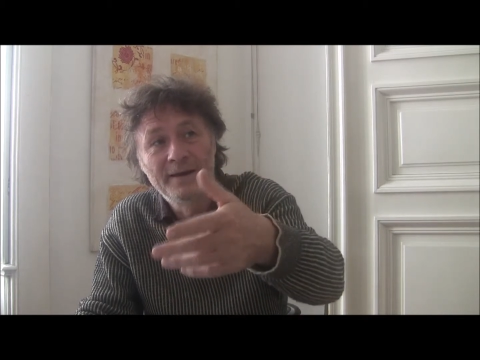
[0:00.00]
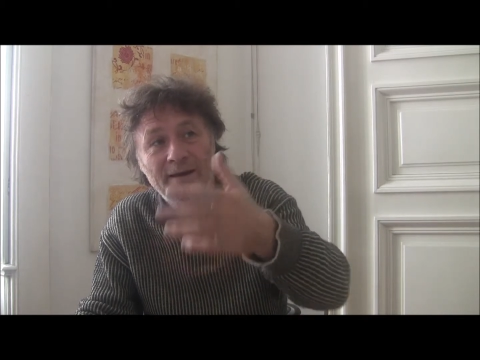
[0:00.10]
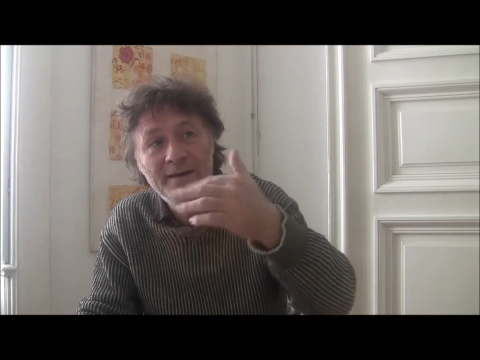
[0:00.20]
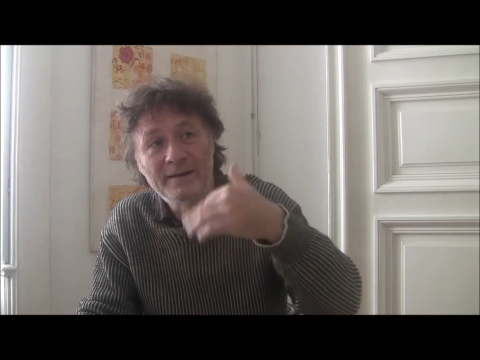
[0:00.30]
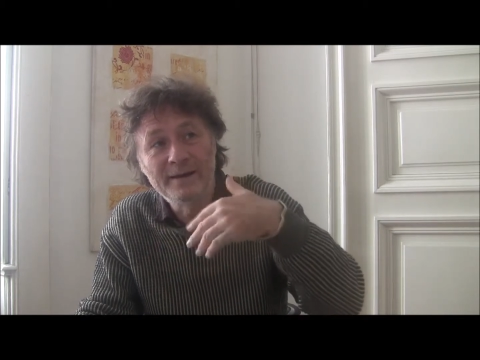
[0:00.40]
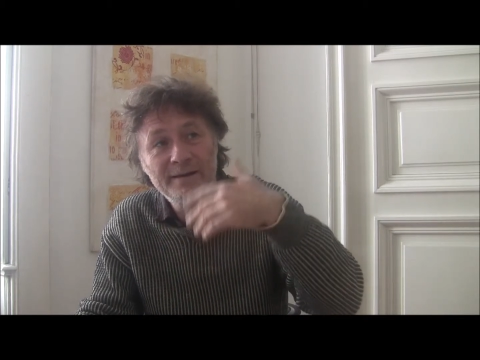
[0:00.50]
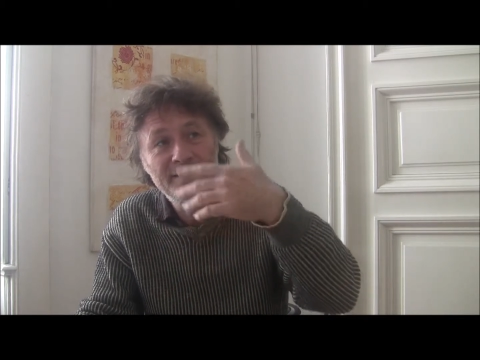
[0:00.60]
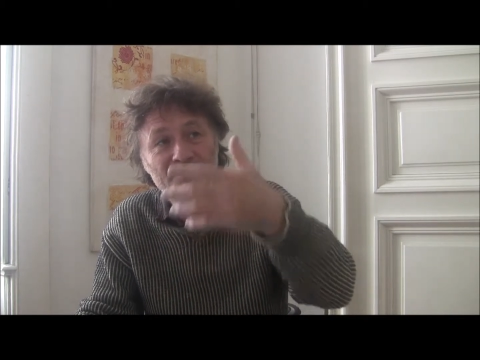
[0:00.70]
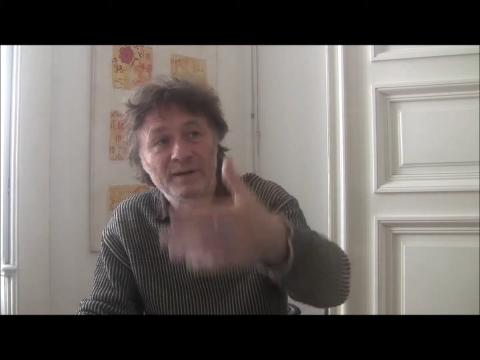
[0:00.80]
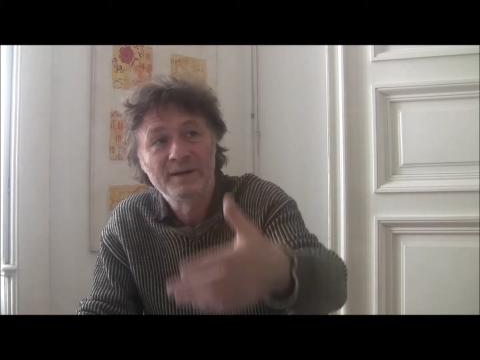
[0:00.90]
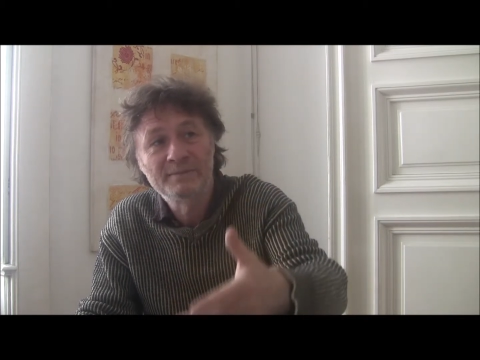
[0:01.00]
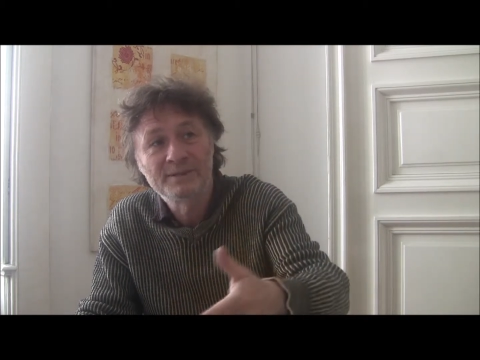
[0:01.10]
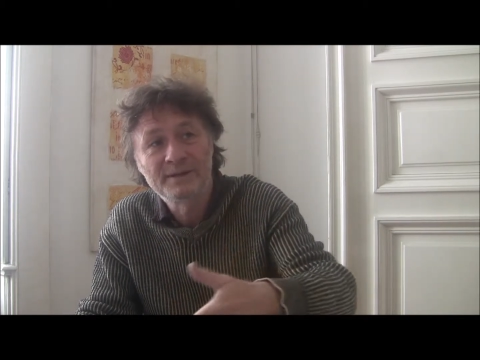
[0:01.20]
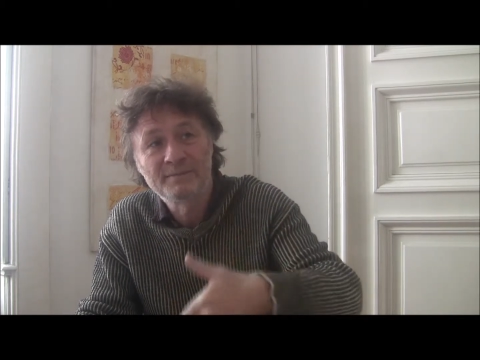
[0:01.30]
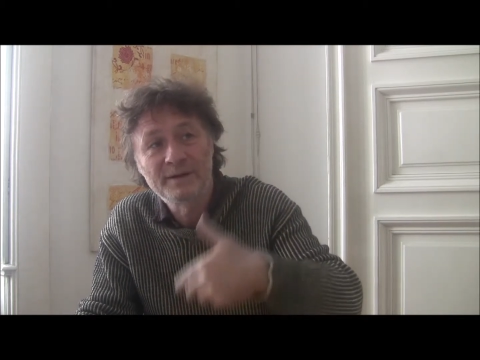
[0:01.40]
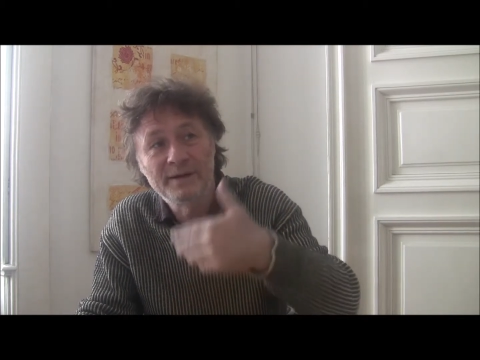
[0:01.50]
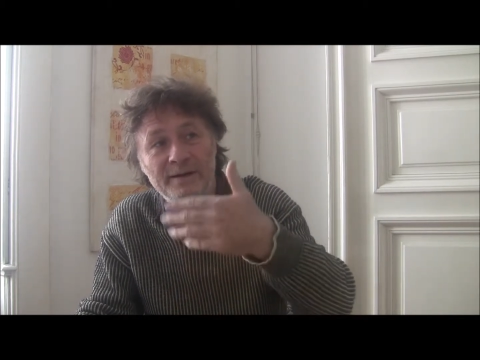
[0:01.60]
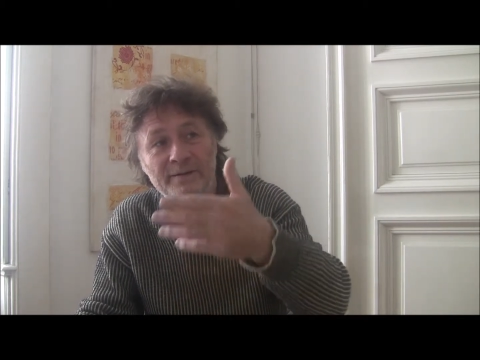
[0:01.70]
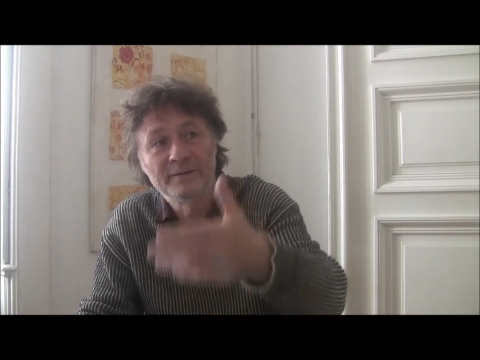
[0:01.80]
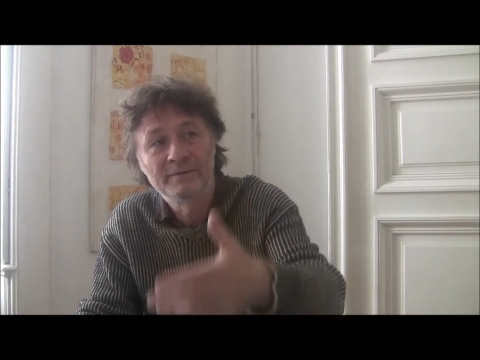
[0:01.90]
then it becomes some
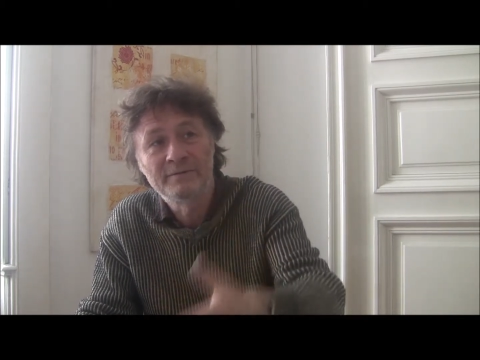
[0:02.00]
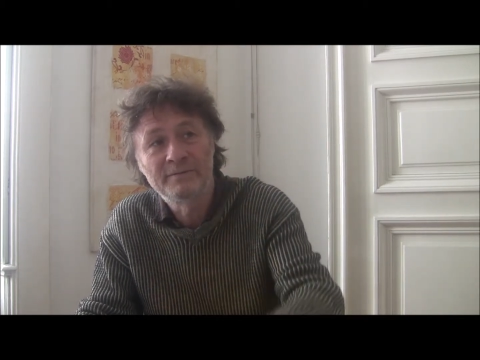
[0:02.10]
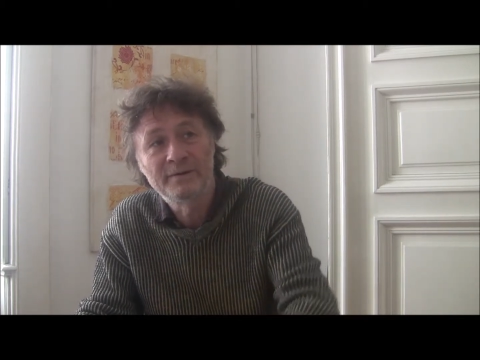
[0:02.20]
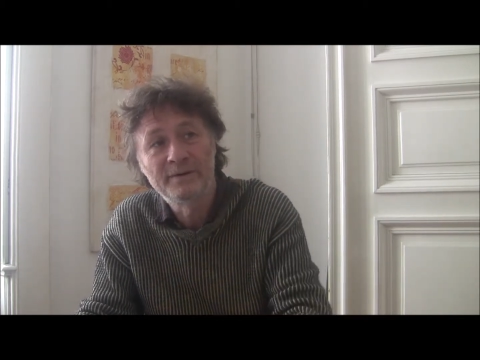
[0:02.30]
kind of